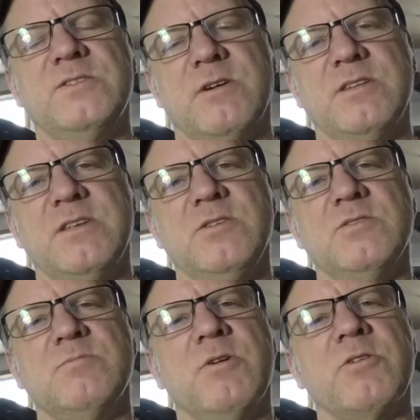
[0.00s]
so I did
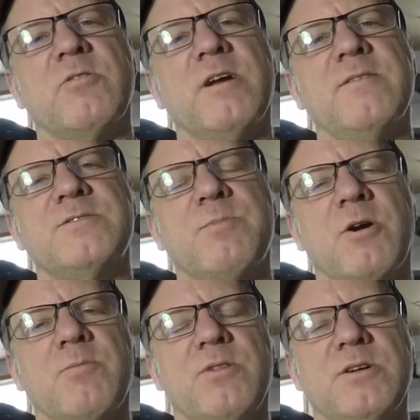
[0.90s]
use Motorcraft
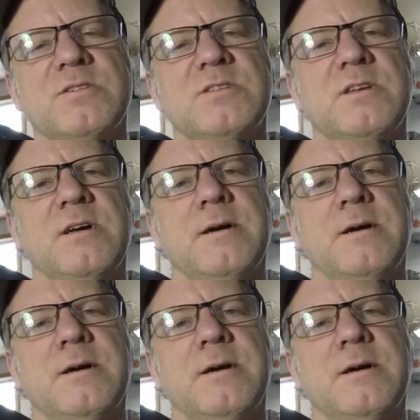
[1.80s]
spark plugs.